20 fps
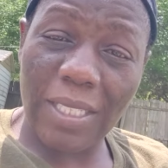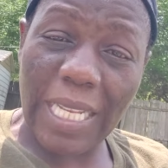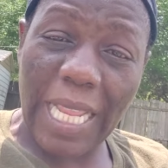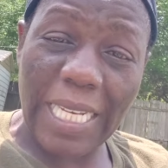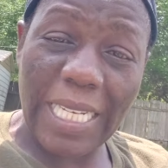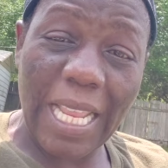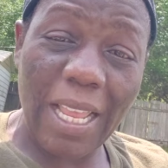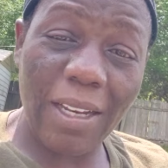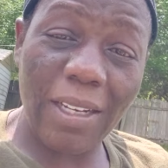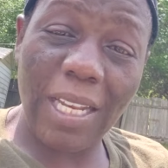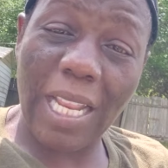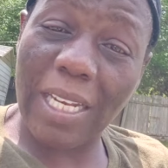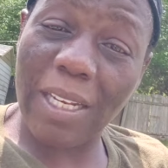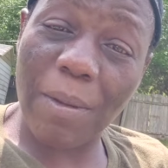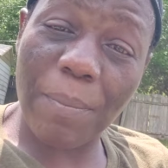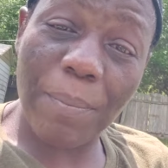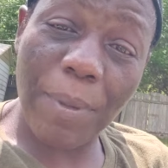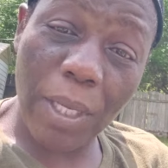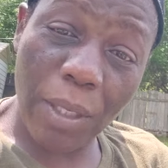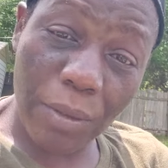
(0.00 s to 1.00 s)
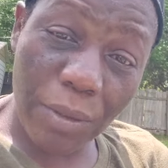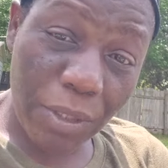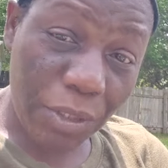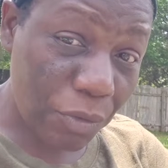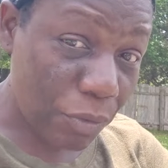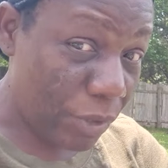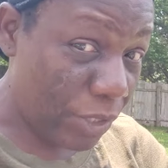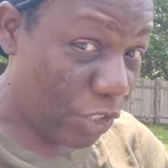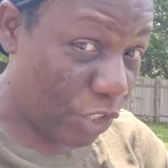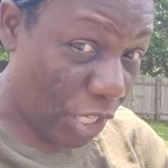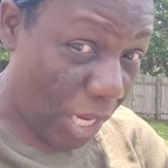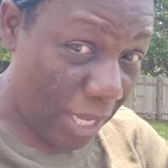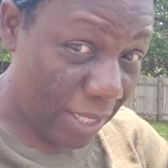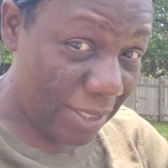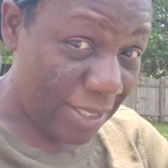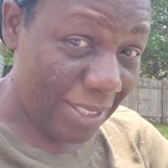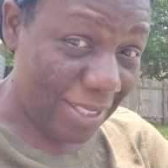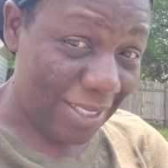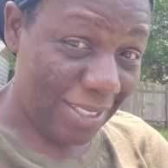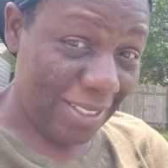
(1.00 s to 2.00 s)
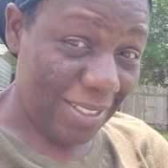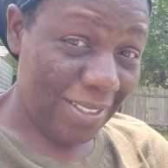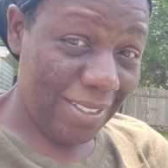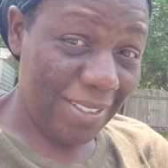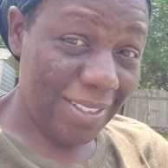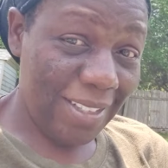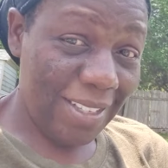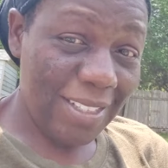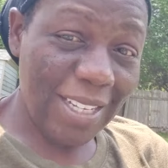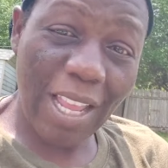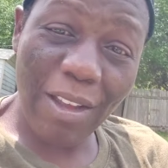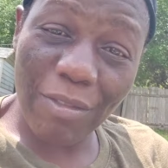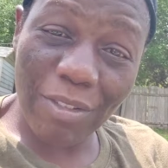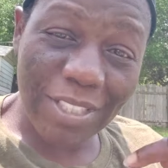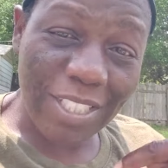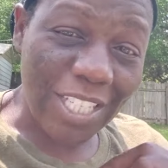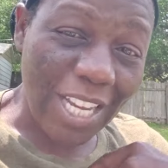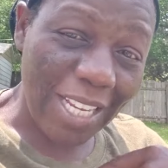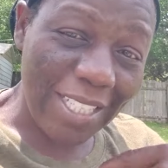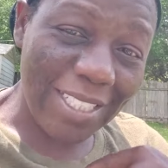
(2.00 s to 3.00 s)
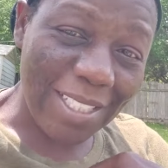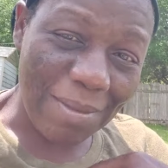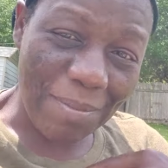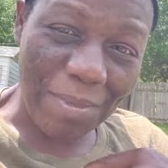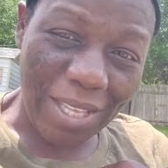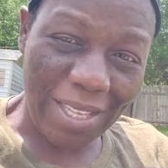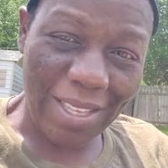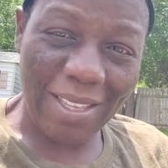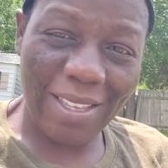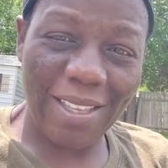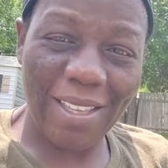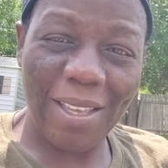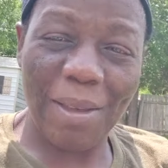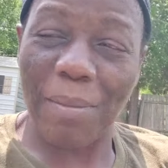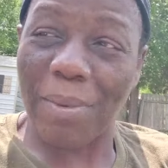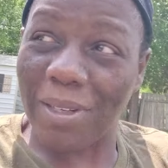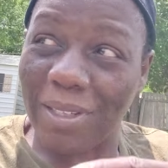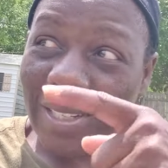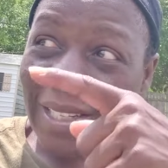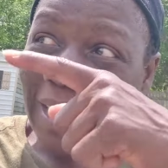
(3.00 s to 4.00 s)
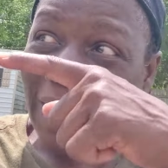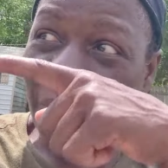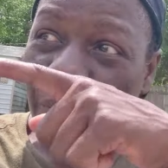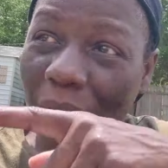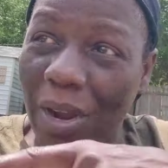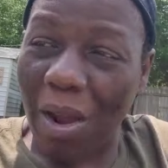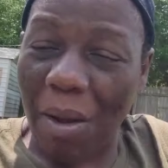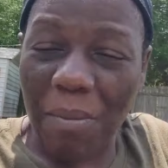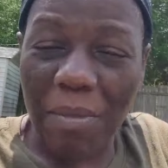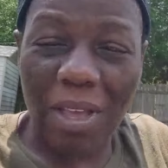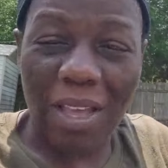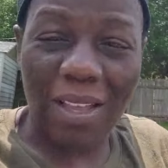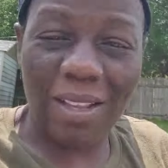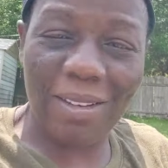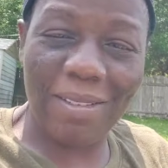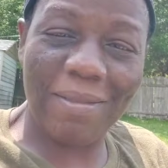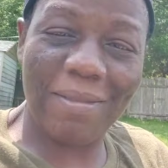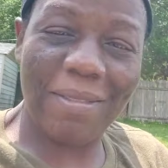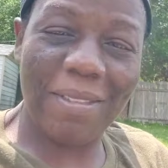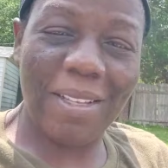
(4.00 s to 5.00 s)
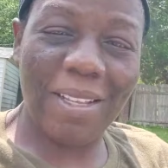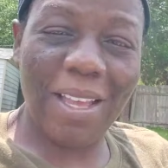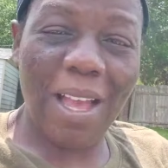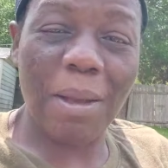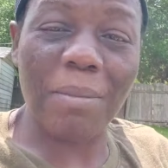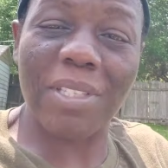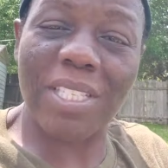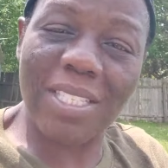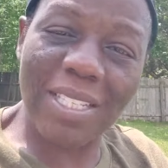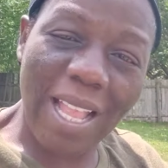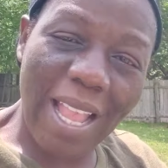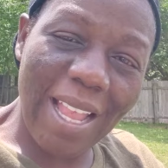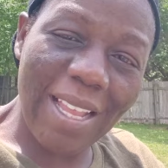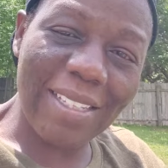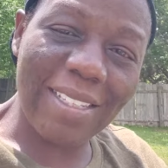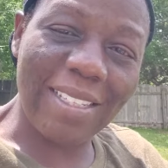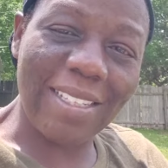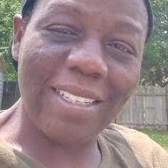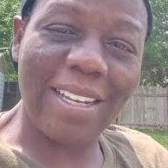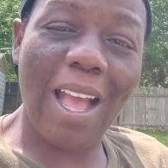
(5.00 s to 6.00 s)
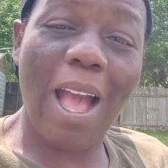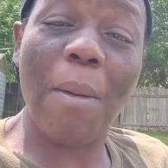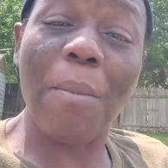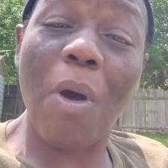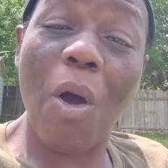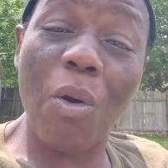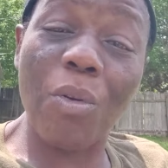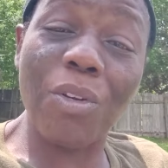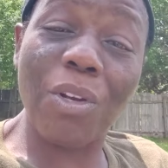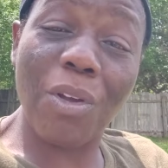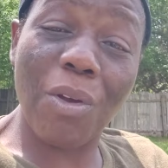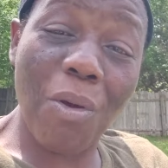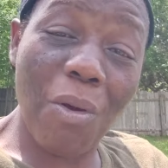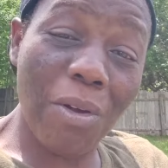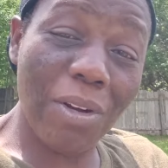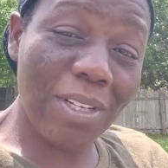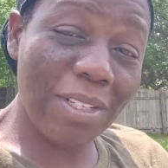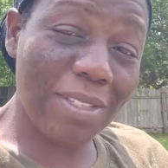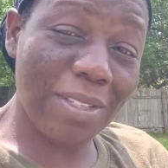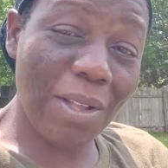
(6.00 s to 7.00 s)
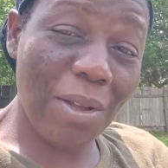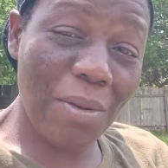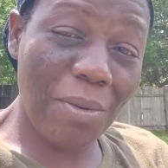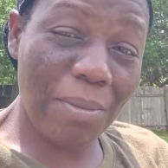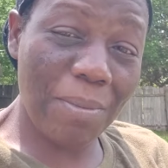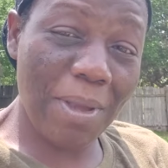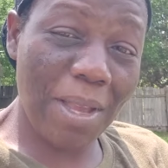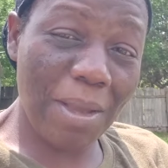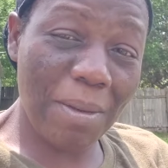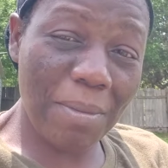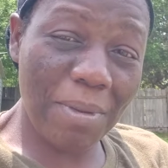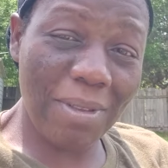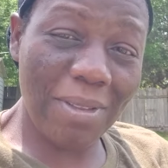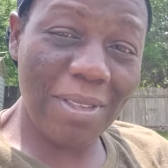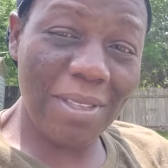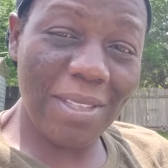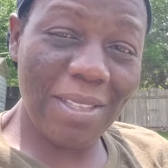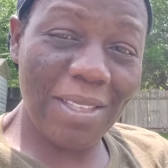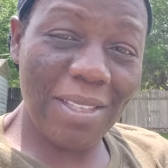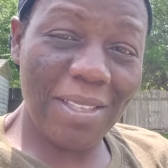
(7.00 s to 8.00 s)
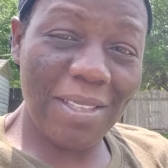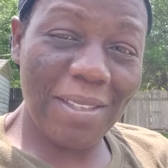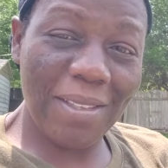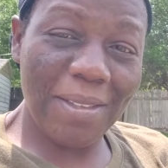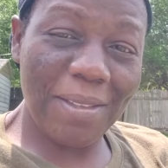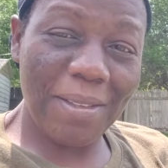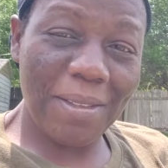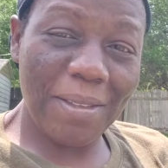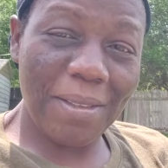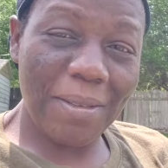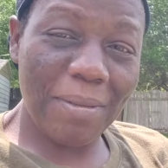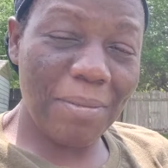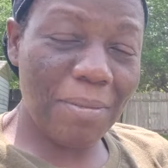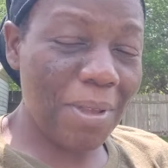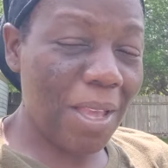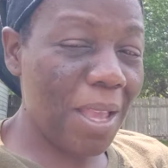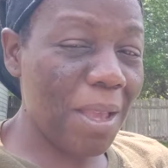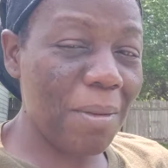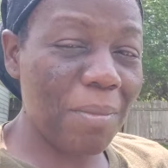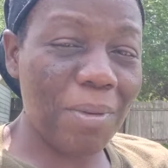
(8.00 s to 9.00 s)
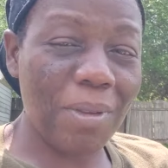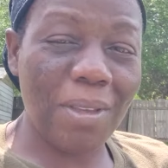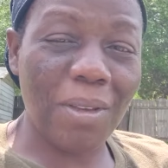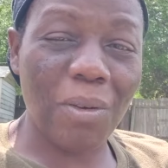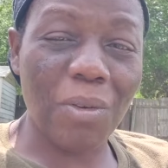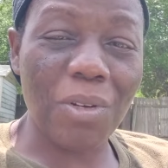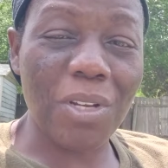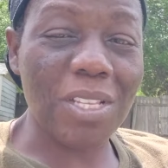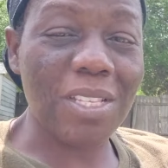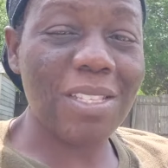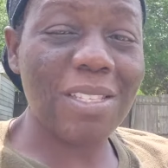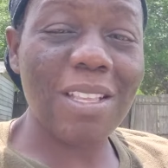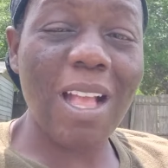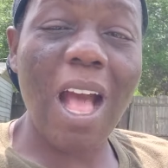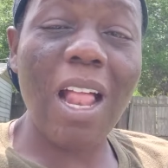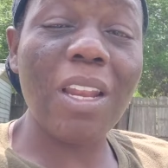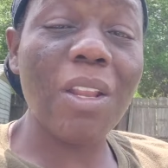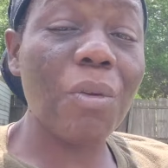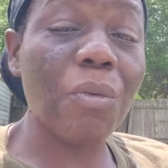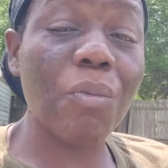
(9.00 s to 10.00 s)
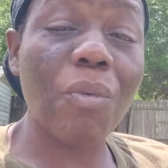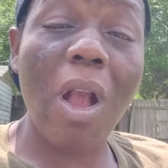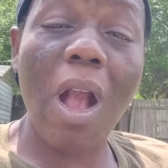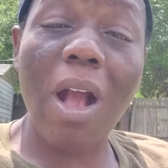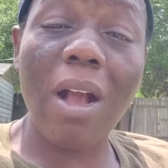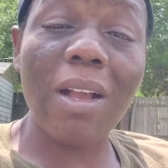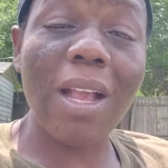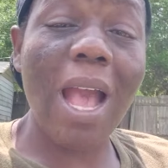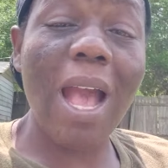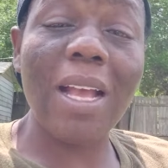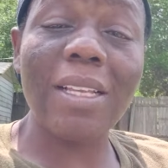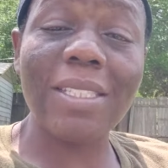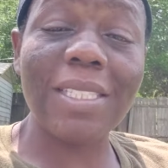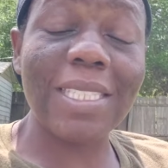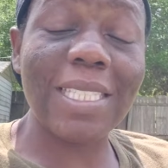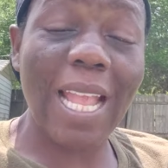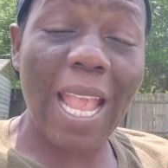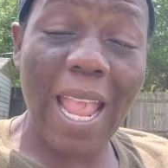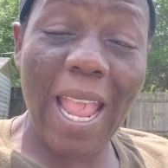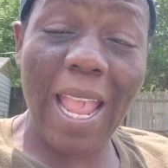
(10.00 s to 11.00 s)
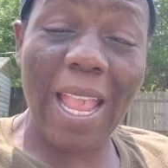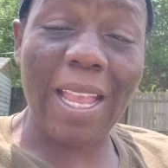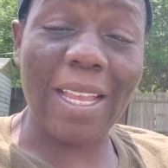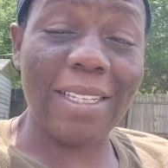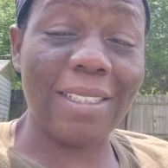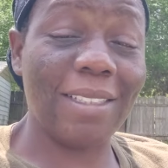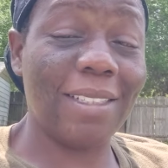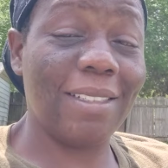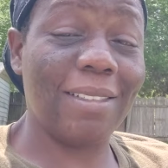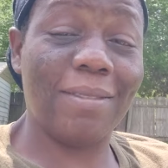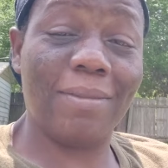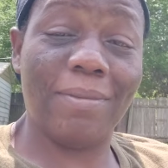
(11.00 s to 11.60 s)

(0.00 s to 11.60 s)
That they that the builders rejected. They rejected me. But look at where I'm at. I'm standing. I'm on the cornerstone, baby. Baby, on the solid rock I stand.